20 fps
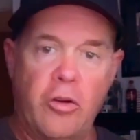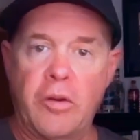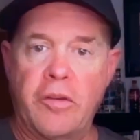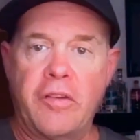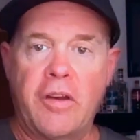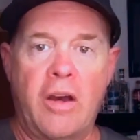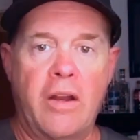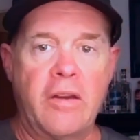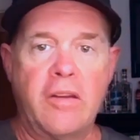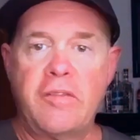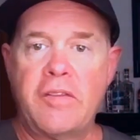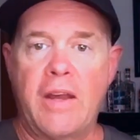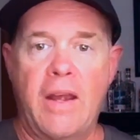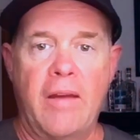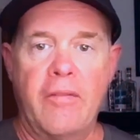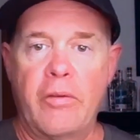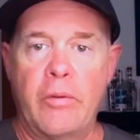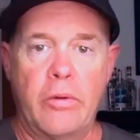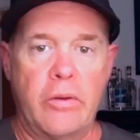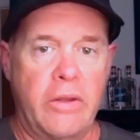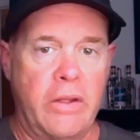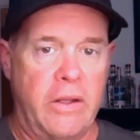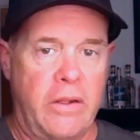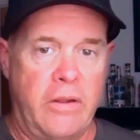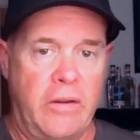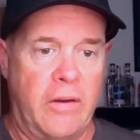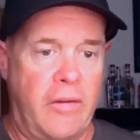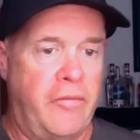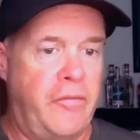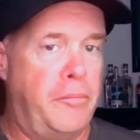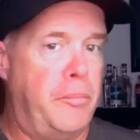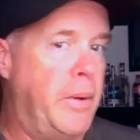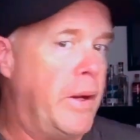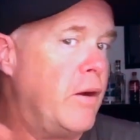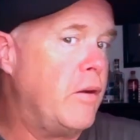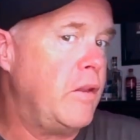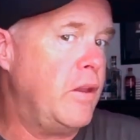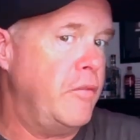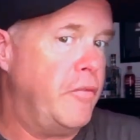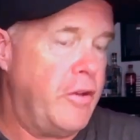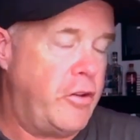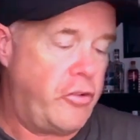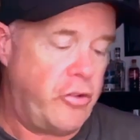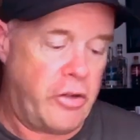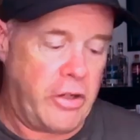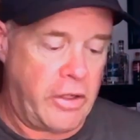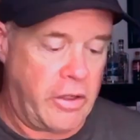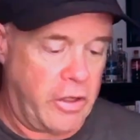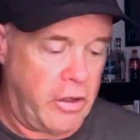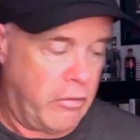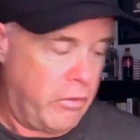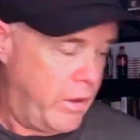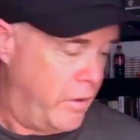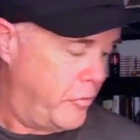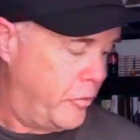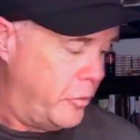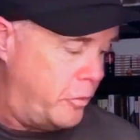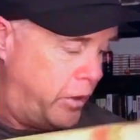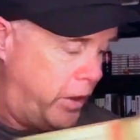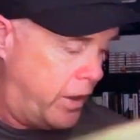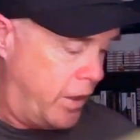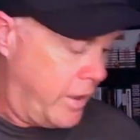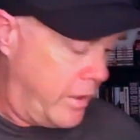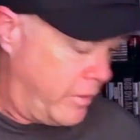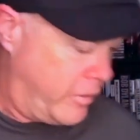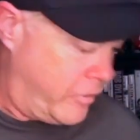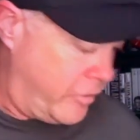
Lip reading: what's on this. I barely ventured into the Grateful Dead,